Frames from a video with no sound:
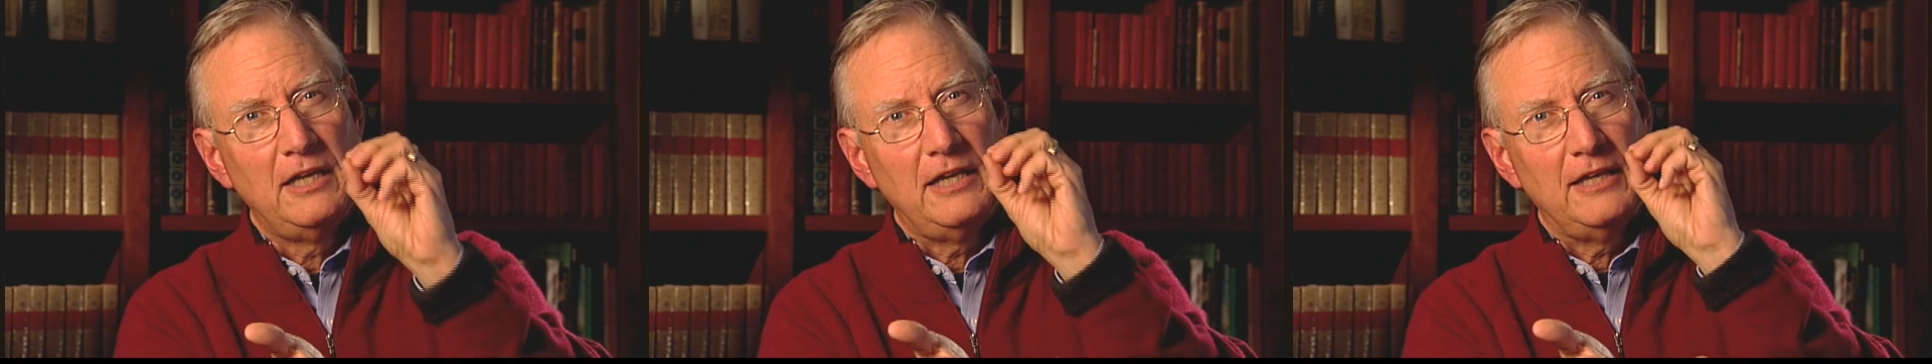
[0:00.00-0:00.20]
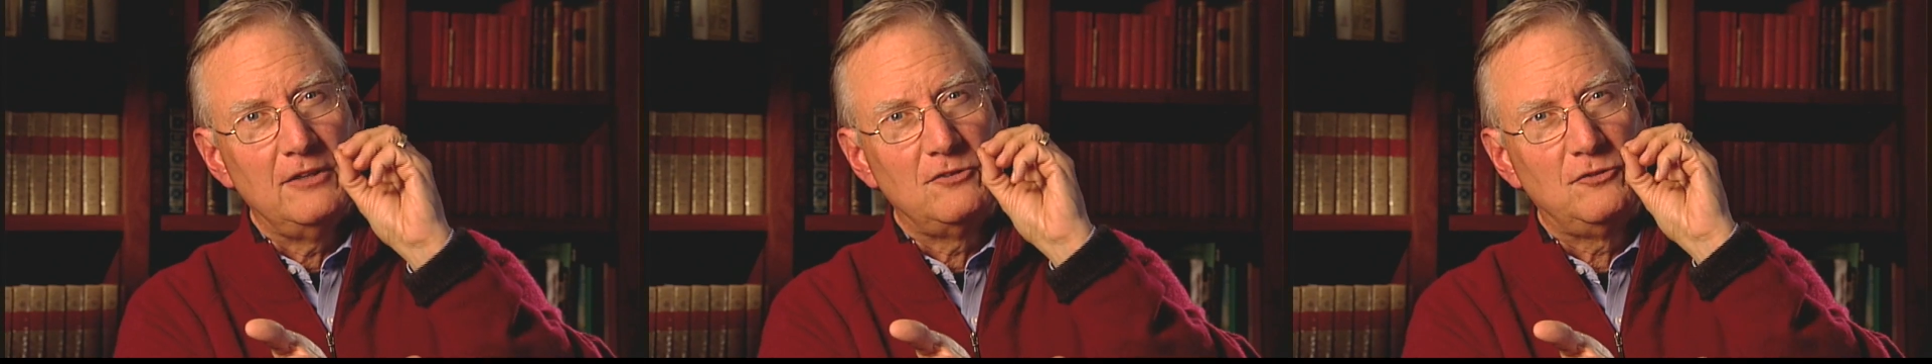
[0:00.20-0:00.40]

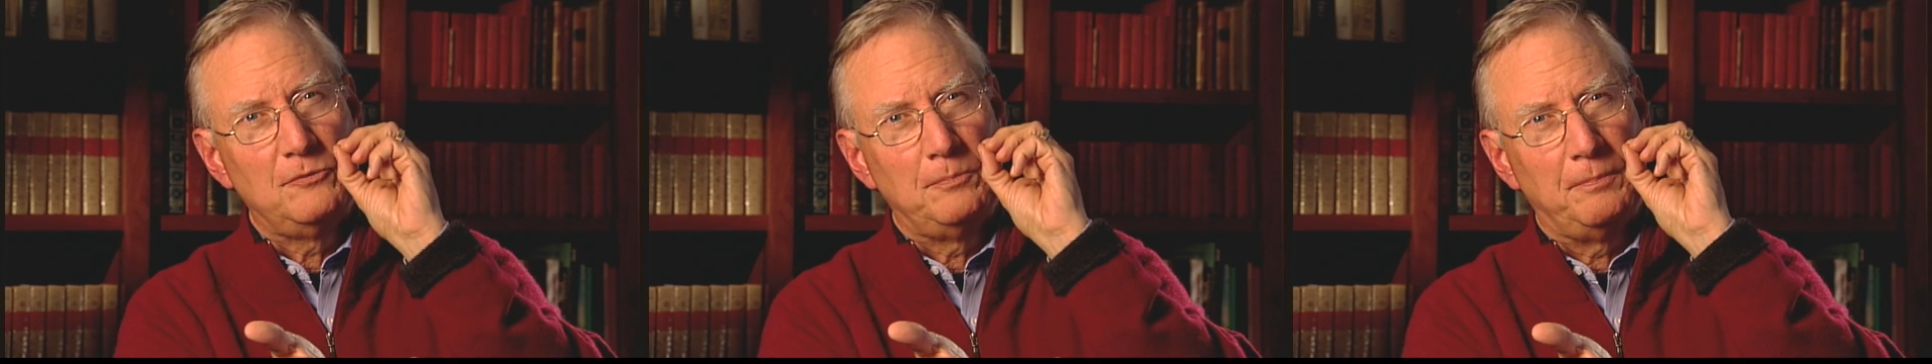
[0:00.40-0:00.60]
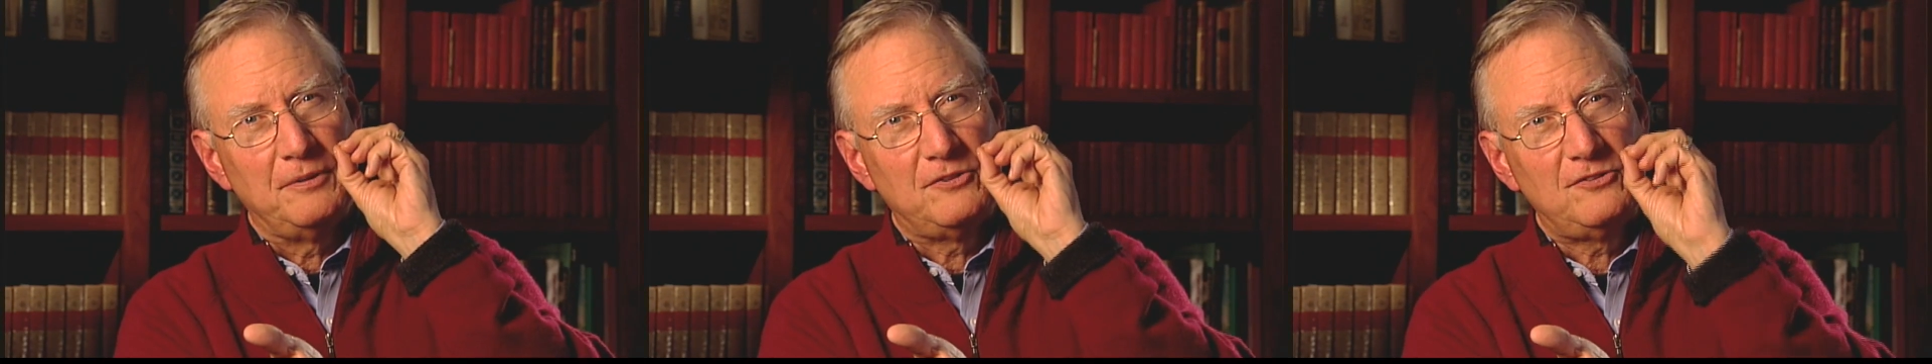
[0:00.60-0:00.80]
is
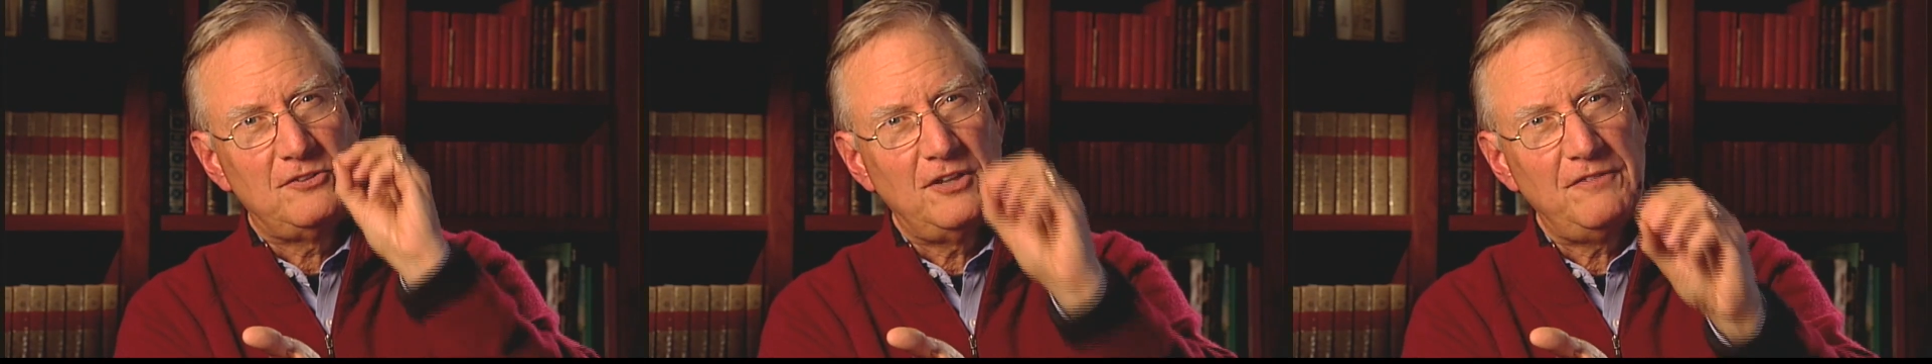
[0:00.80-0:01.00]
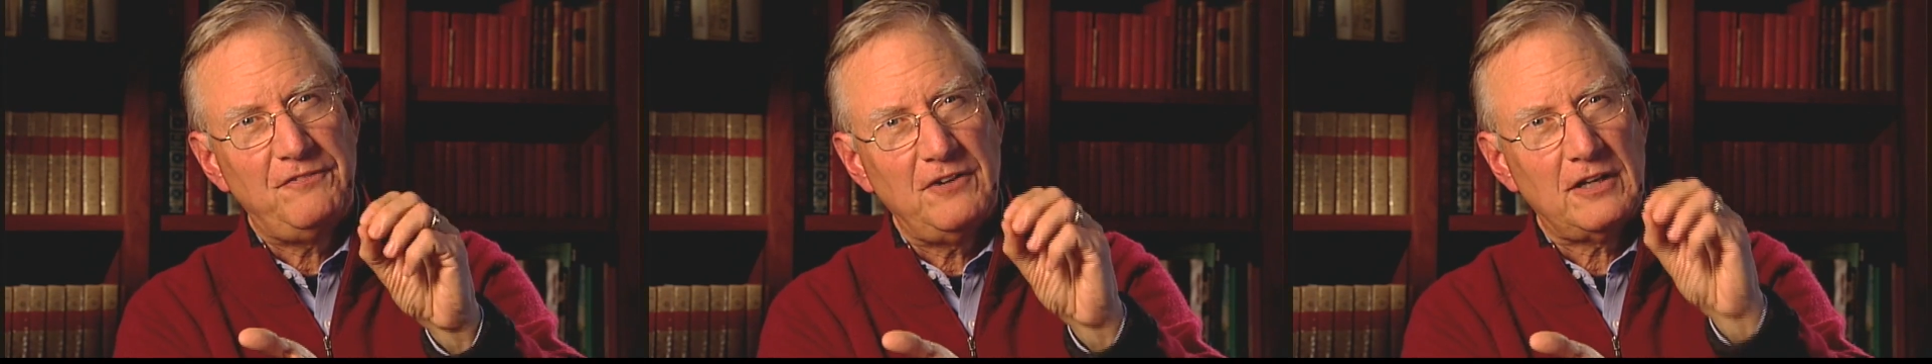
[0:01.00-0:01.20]

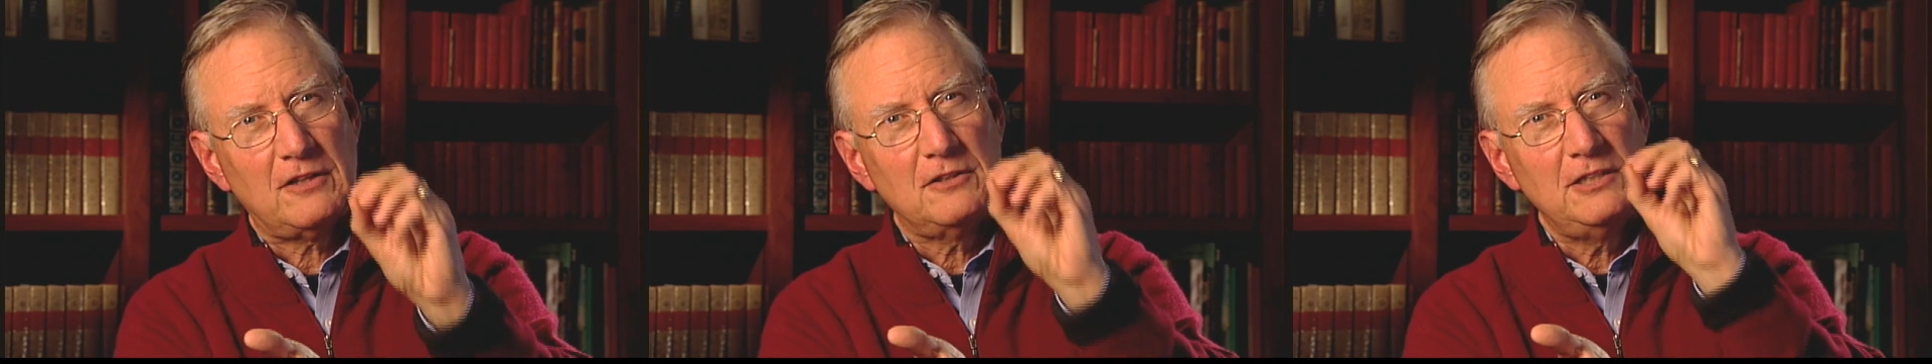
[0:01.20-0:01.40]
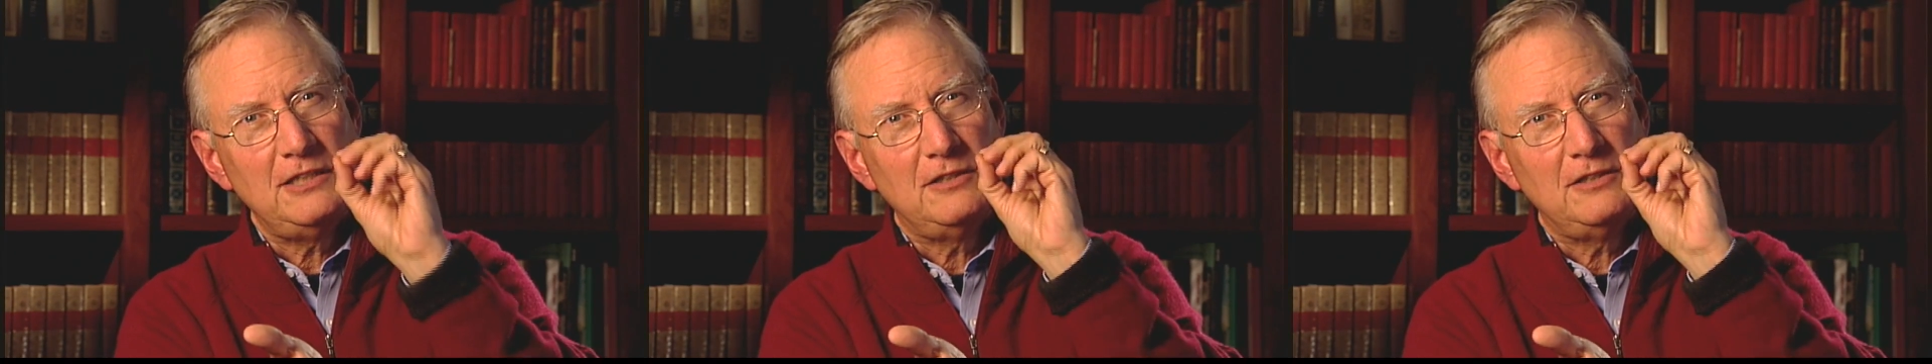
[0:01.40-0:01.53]
specifically